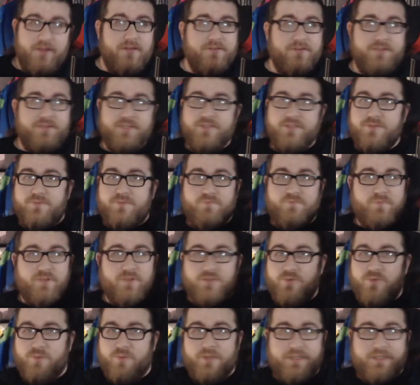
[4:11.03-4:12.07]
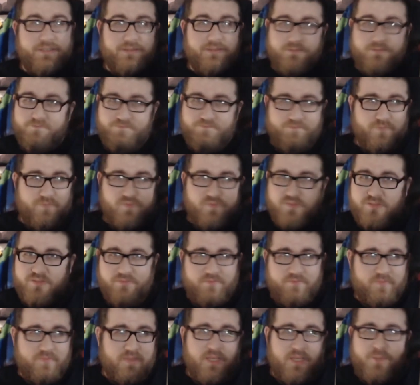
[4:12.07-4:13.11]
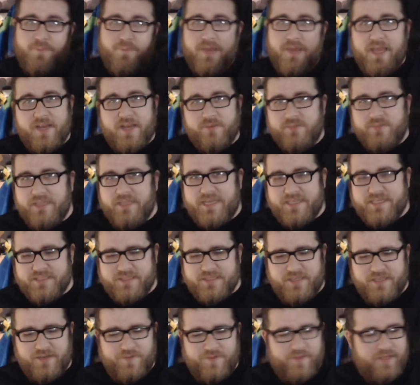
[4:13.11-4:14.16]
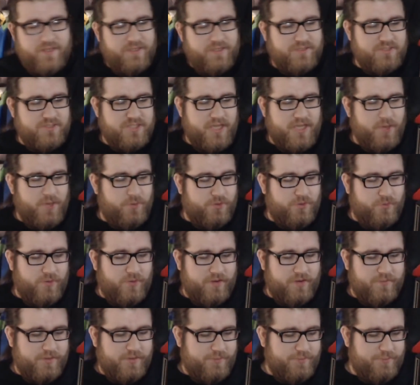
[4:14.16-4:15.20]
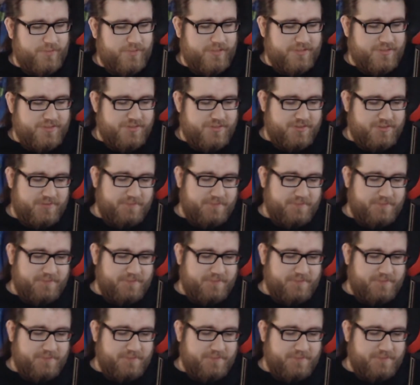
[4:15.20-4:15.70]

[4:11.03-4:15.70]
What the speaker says: Just to do like a kick back and relax kind of thing and chat with whoever. But